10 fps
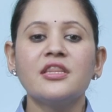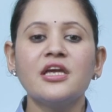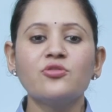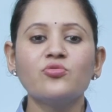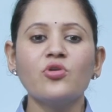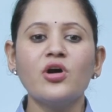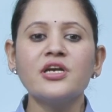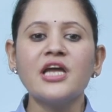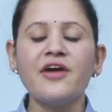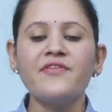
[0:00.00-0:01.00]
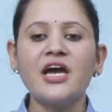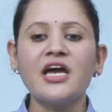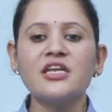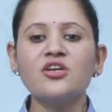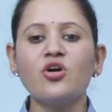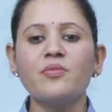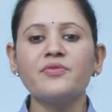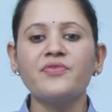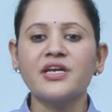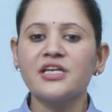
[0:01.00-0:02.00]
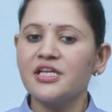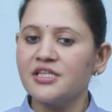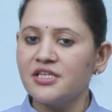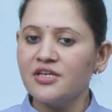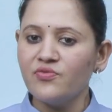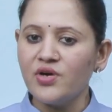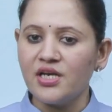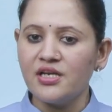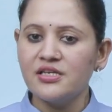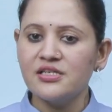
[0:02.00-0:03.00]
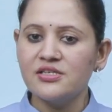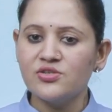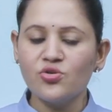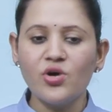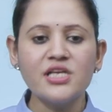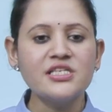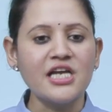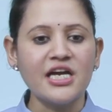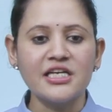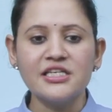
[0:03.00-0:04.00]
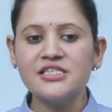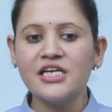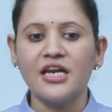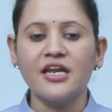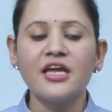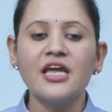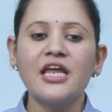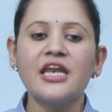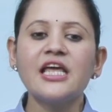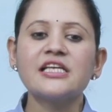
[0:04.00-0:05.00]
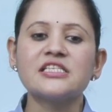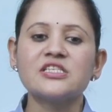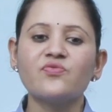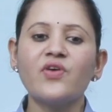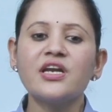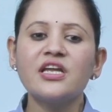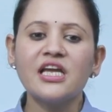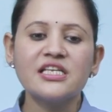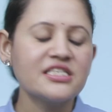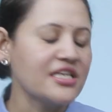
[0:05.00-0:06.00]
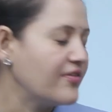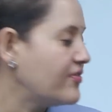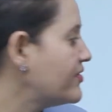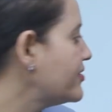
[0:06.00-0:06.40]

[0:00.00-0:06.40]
they do not have any common factor other than 1. So as 9 and 10. Next is finding HCF.